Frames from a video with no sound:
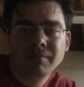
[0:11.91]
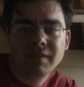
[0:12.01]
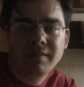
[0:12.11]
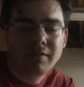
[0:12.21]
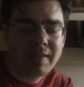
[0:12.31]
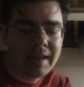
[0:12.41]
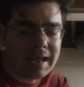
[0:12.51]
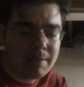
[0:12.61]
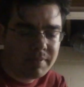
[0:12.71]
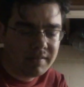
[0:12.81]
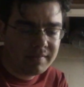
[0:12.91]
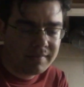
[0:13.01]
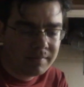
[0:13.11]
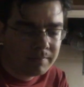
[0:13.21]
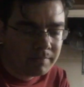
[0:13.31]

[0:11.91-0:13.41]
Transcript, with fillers: until that happens.